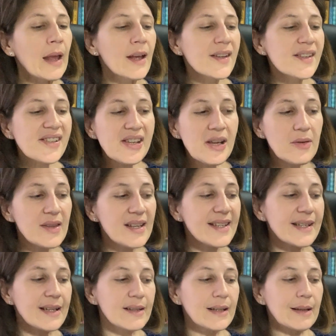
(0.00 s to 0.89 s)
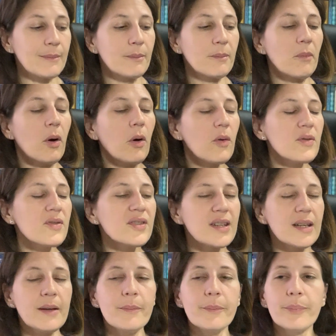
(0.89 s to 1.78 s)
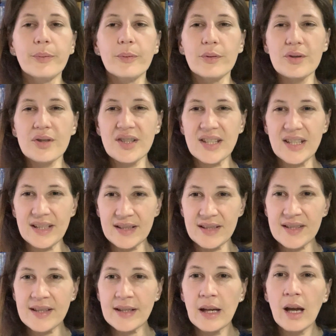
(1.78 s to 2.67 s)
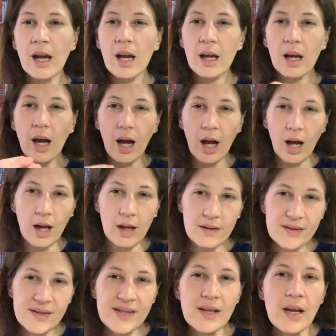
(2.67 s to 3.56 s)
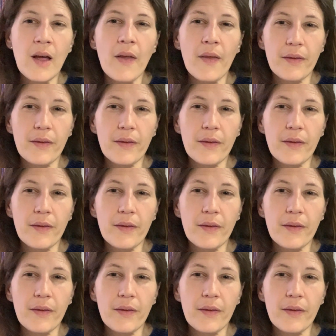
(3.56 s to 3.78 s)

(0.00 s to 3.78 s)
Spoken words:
So these are the most important cons,